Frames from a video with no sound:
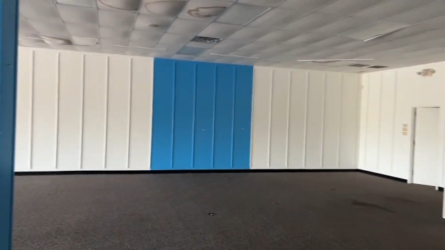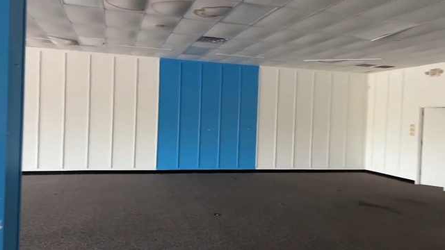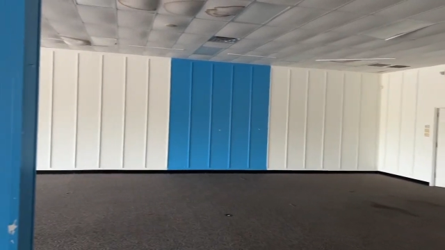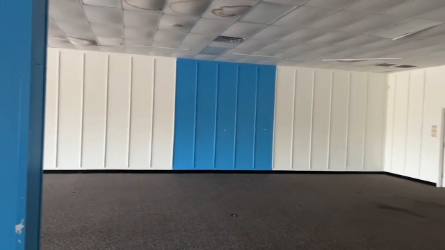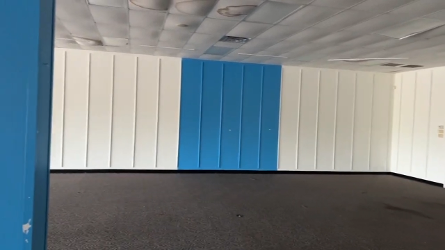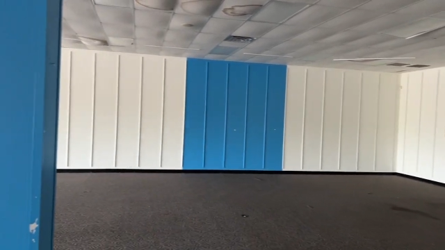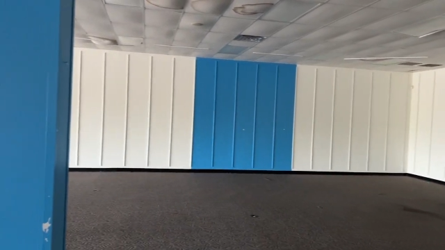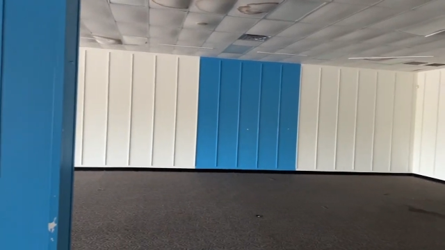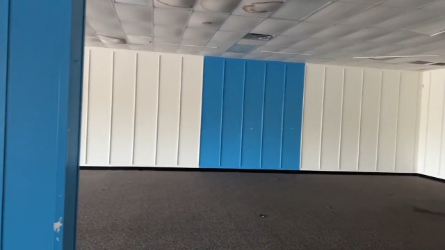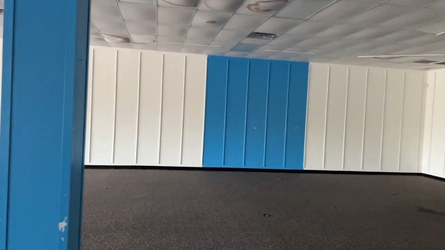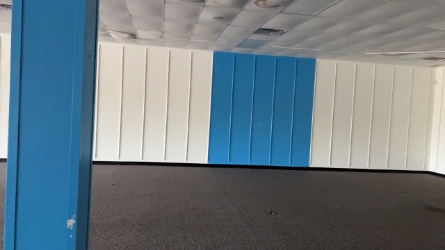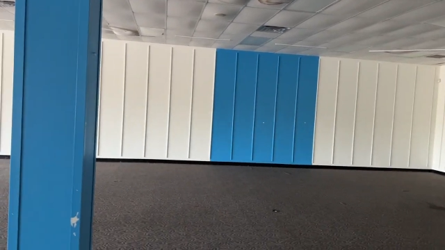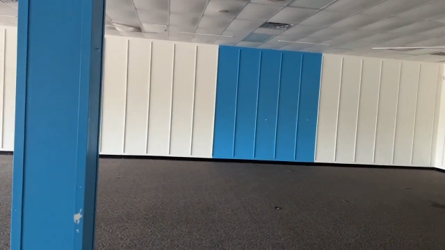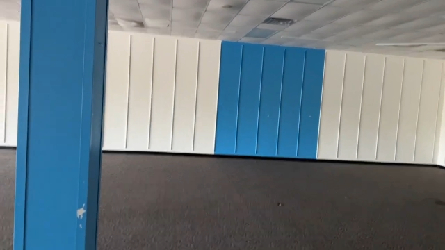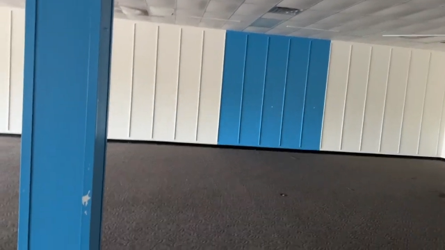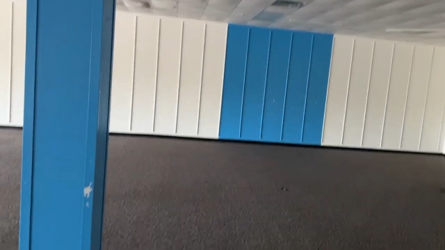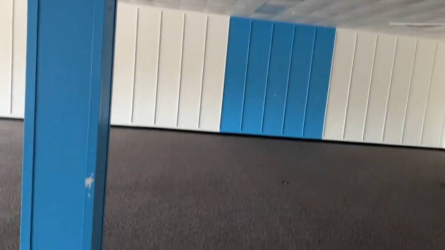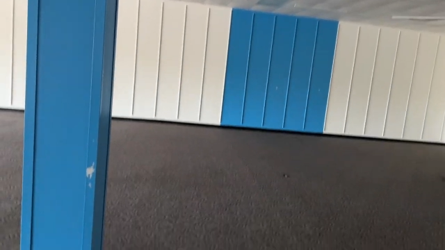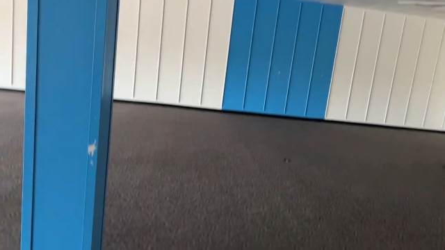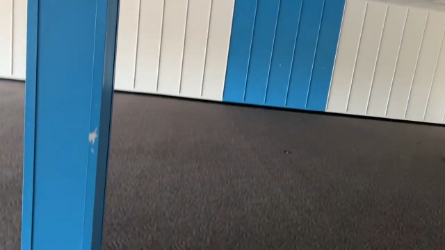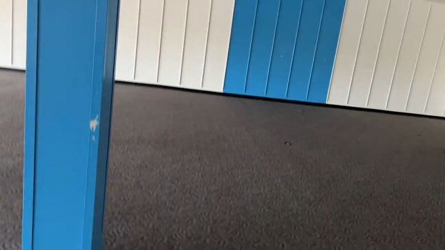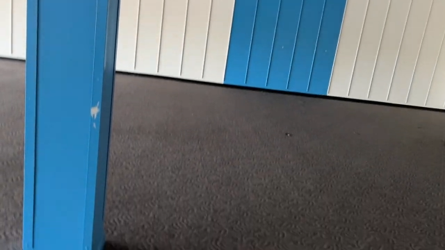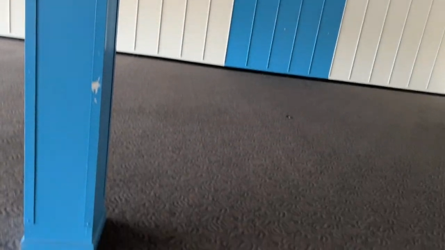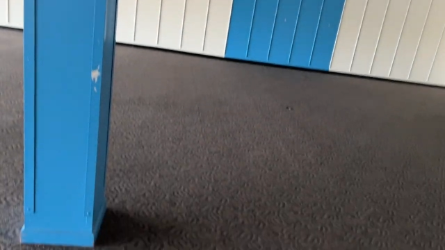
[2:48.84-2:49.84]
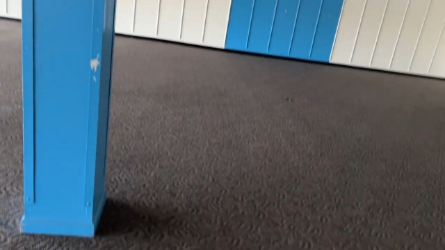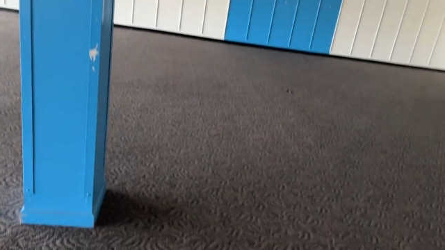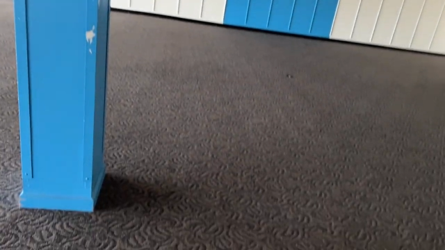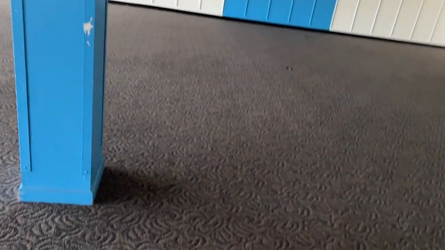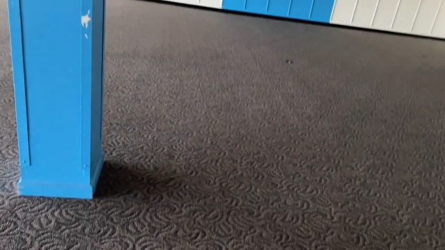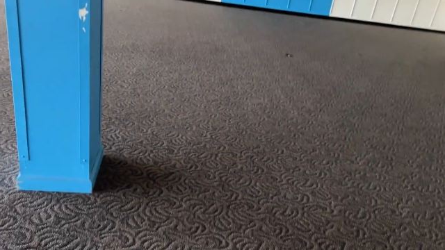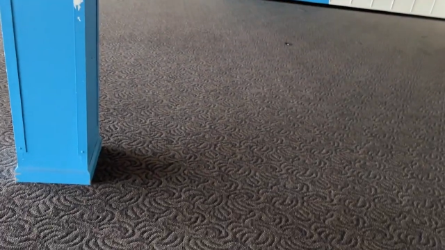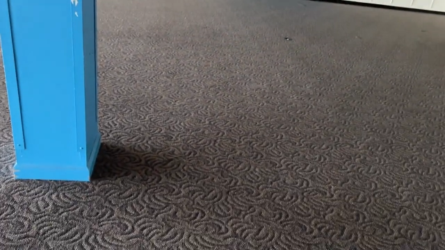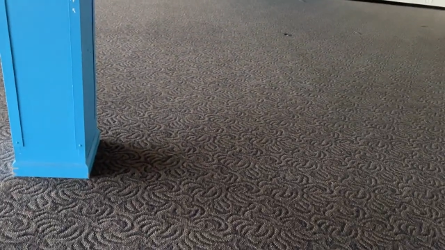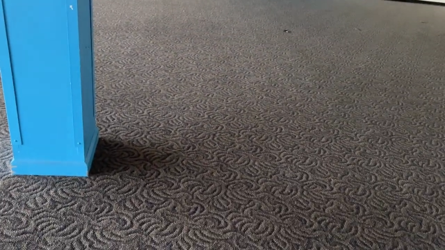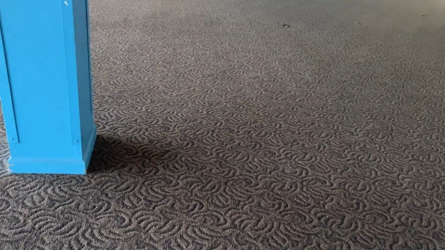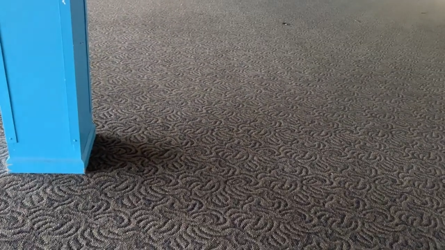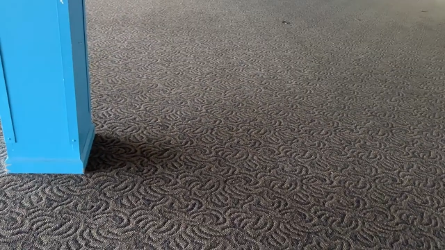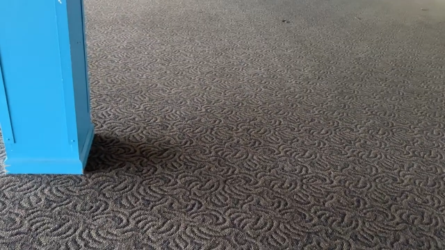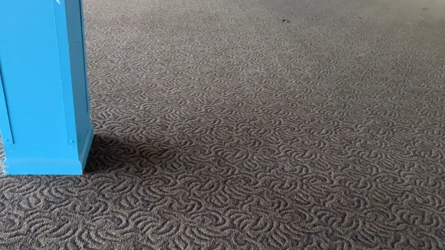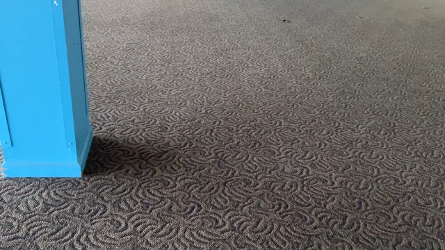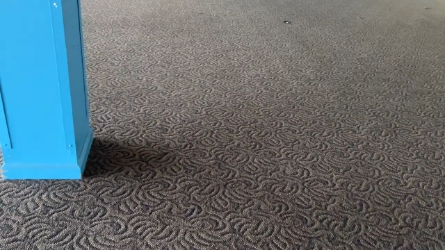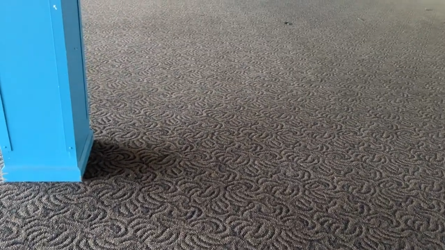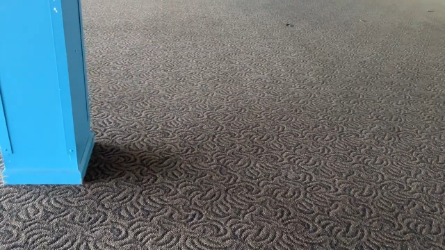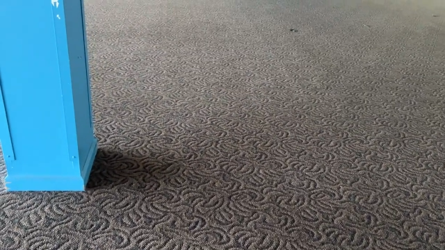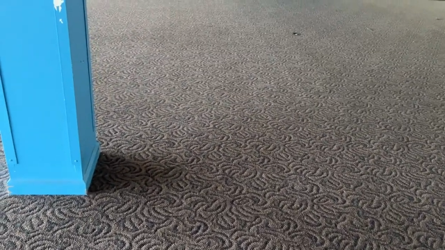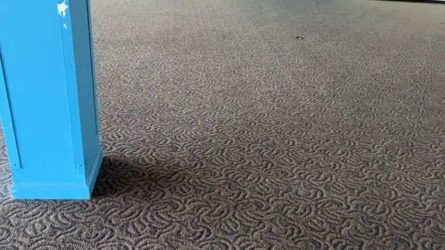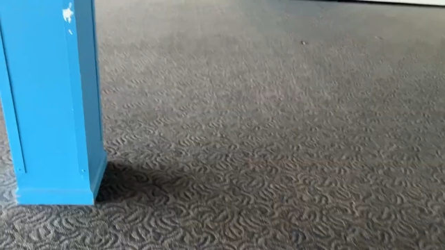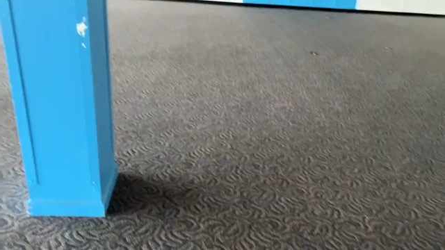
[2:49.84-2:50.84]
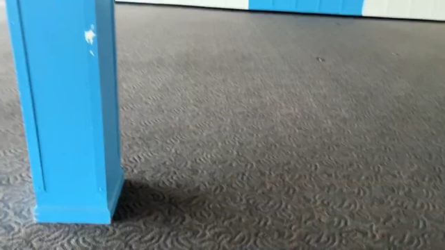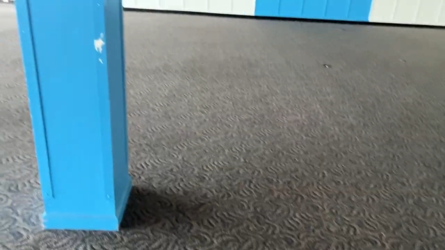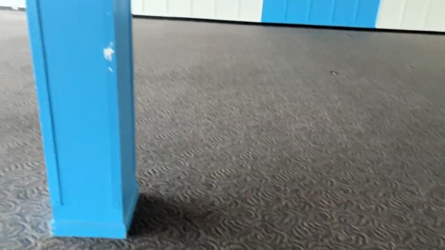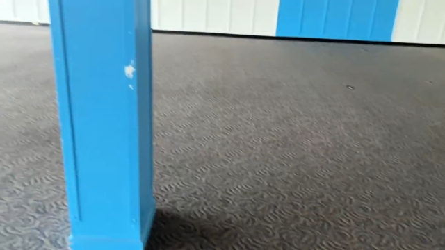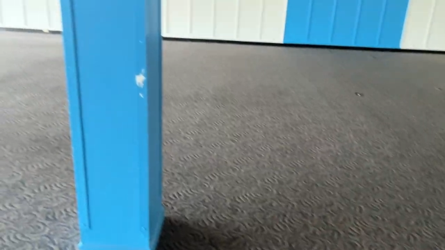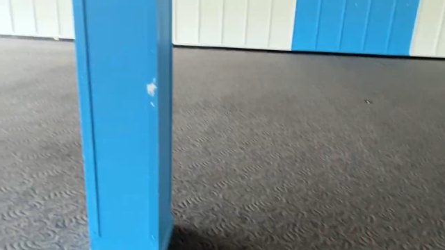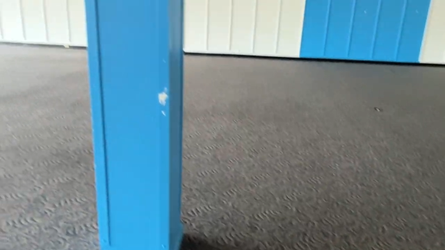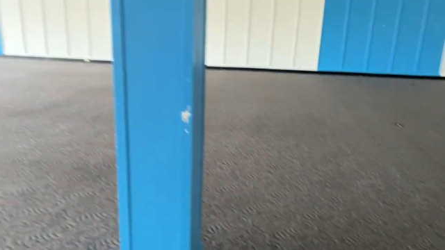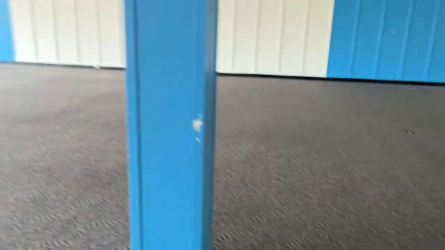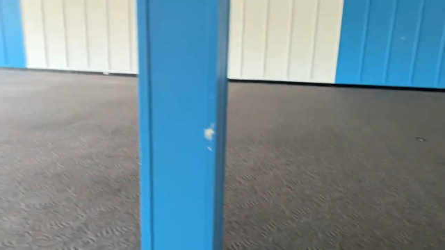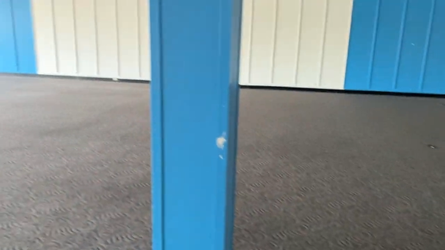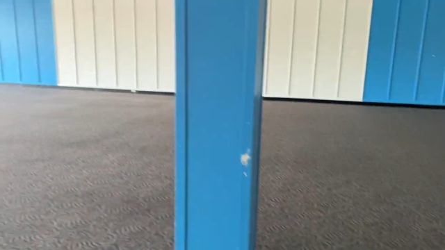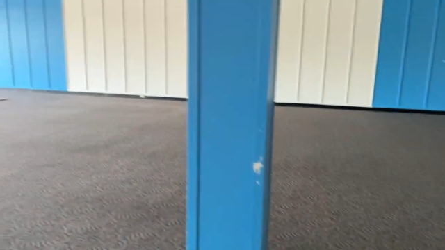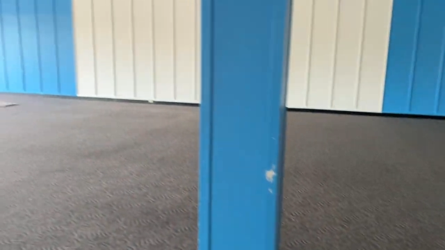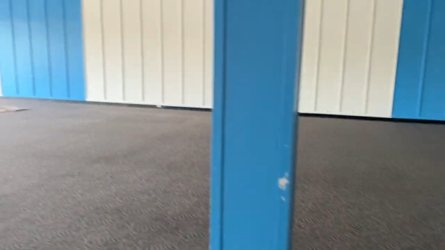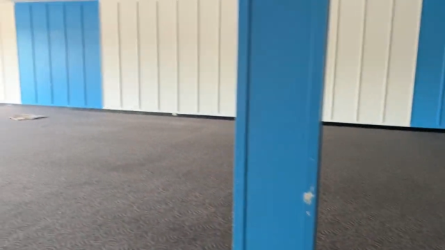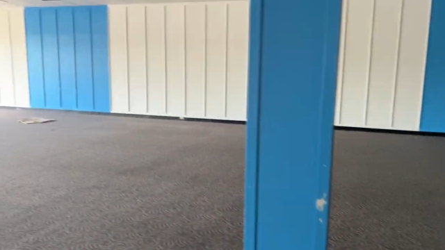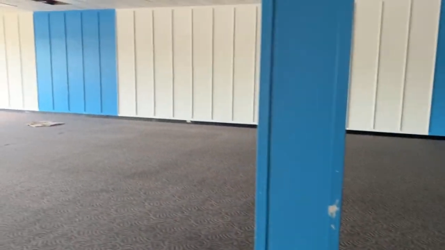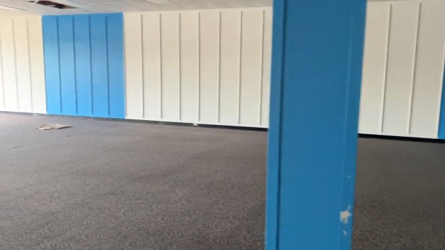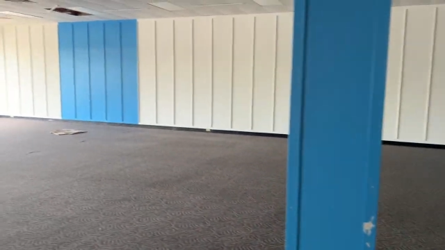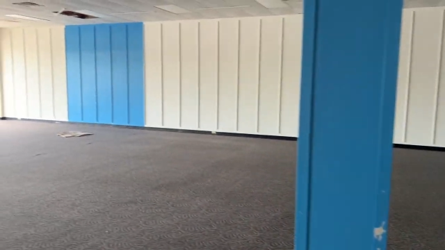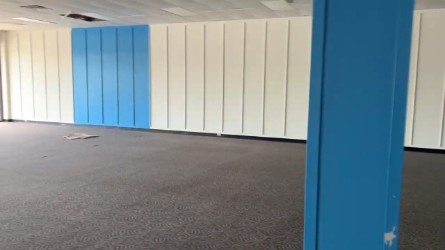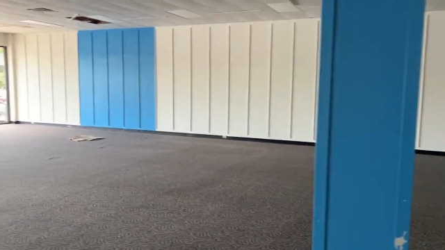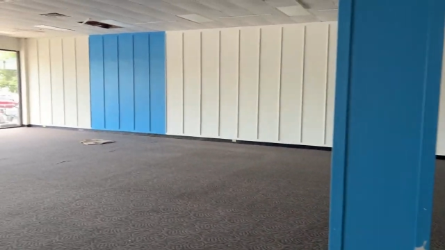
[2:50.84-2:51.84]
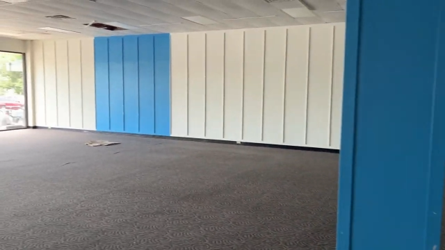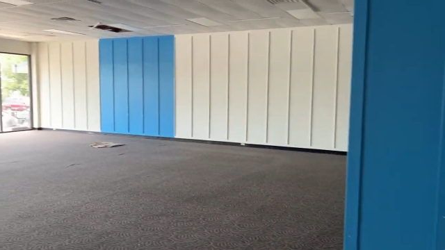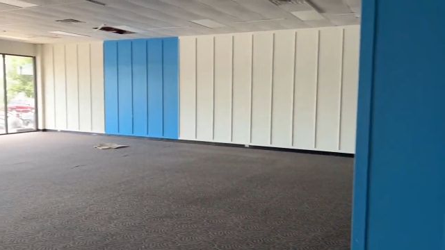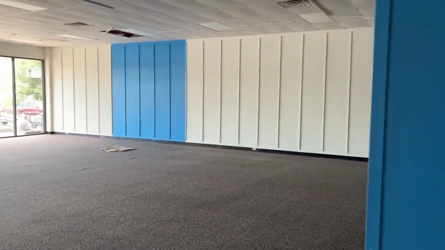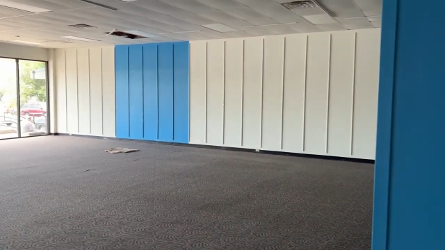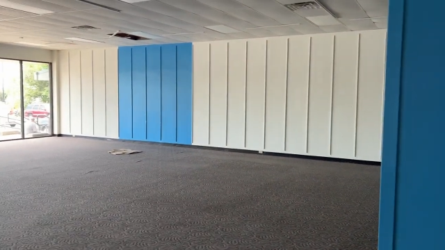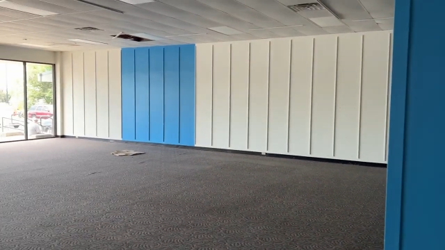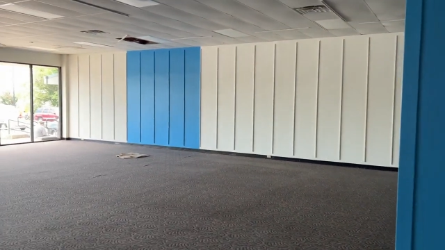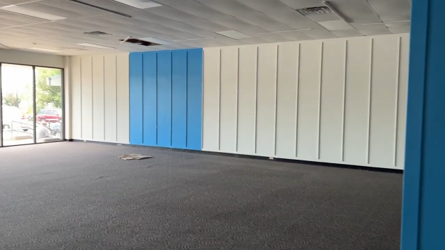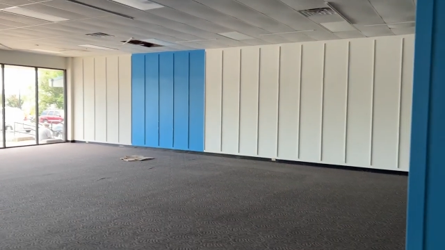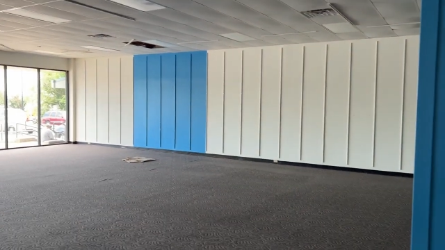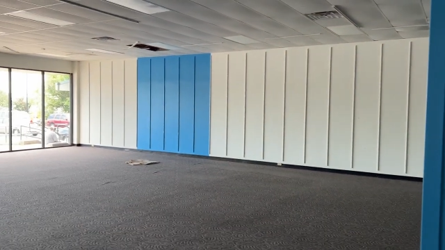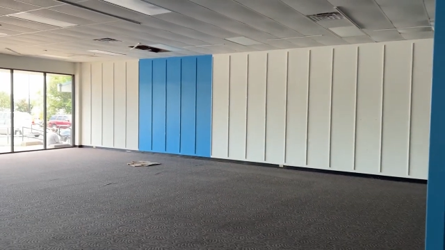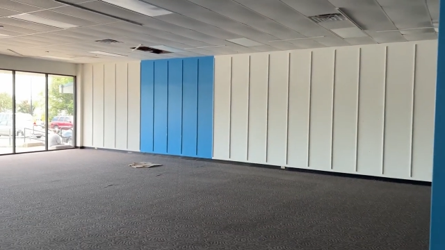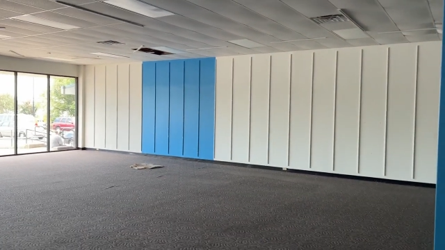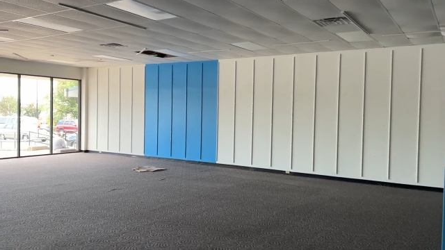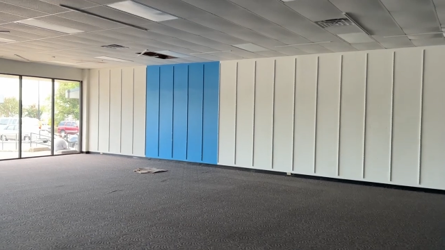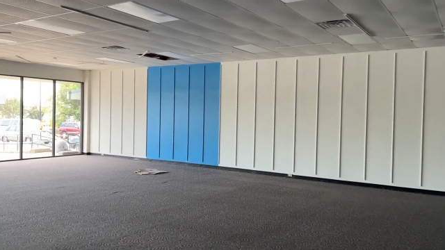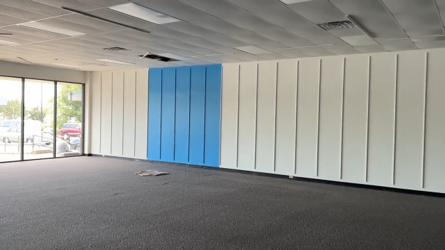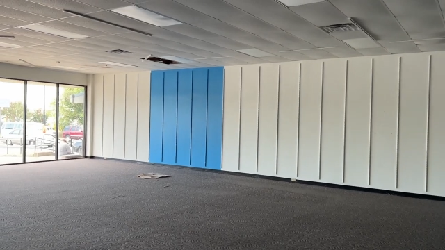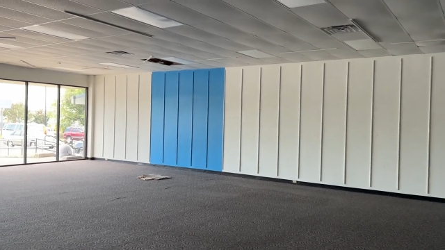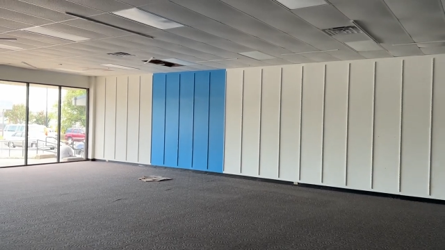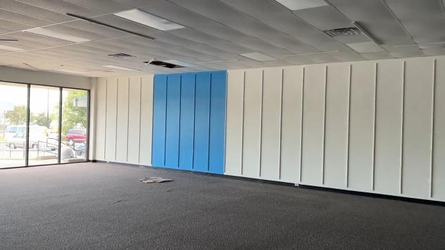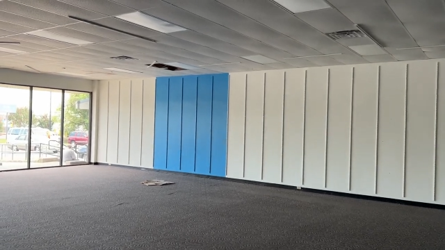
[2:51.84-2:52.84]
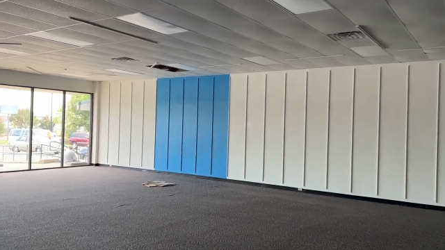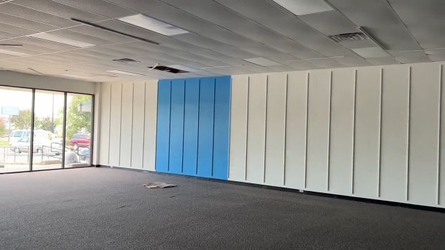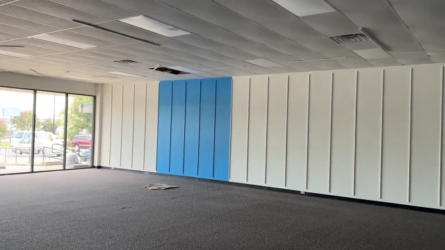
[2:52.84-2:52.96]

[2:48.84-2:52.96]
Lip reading: No face is visible, so there are no lips to read.